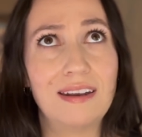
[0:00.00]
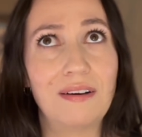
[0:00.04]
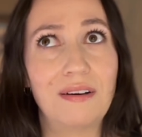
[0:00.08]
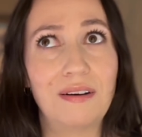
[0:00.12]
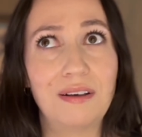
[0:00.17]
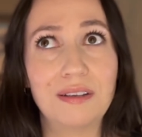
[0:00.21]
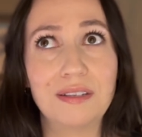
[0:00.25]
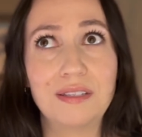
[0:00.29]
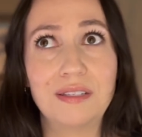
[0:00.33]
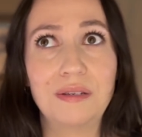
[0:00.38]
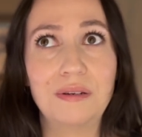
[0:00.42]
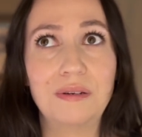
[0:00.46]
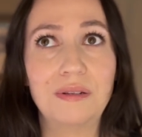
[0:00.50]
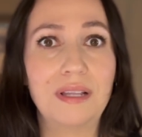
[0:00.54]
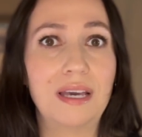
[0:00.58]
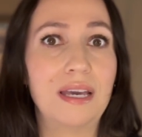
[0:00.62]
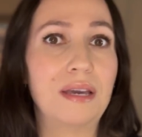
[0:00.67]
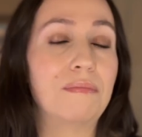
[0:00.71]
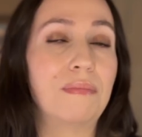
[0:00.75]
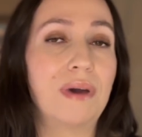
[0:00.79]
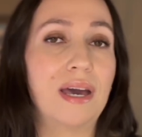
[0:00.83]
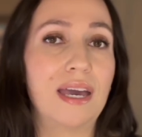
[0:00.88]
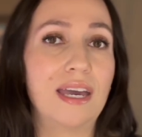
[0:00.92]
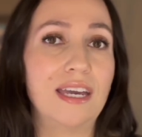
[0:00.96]
also like
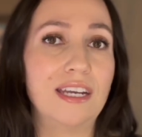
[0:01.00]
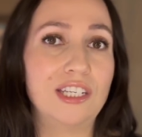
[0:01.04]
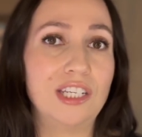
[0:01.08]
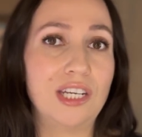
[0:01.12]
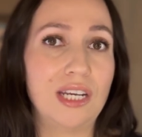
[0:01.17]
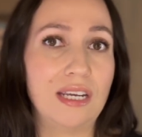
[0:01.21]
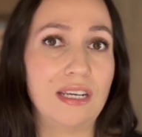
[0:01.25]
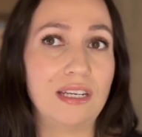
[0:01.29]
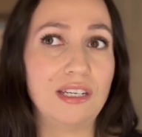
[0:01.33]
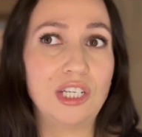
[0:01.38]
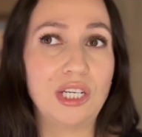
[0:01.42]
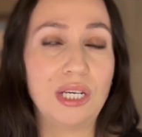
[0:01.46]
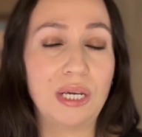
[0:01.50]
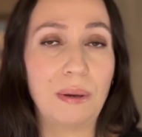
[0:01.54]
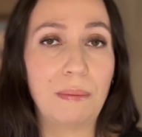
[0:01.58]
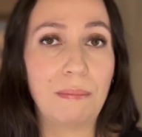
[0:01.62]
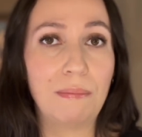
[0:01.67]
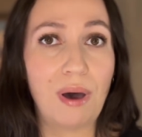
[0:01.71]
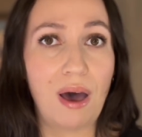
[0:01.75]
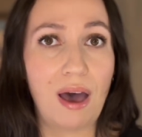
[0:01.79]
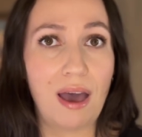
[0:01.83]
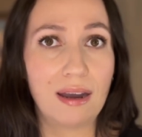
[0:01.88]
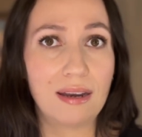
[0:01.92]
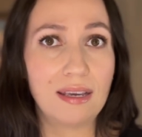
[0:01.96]
my changing
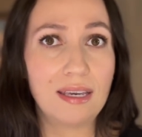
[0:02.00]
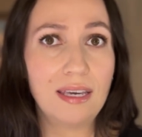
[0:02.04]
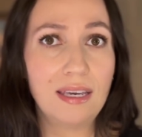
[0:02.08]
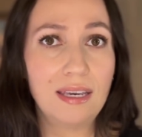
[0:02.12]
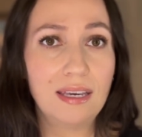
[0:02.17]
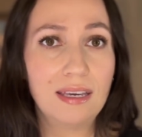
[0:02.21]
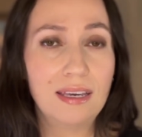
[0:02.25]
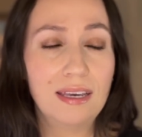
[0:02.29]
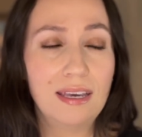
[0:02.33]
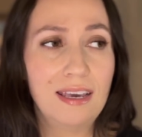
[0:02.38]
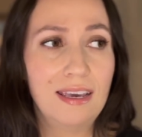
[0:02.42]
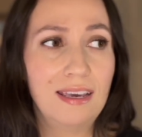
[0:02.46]
body.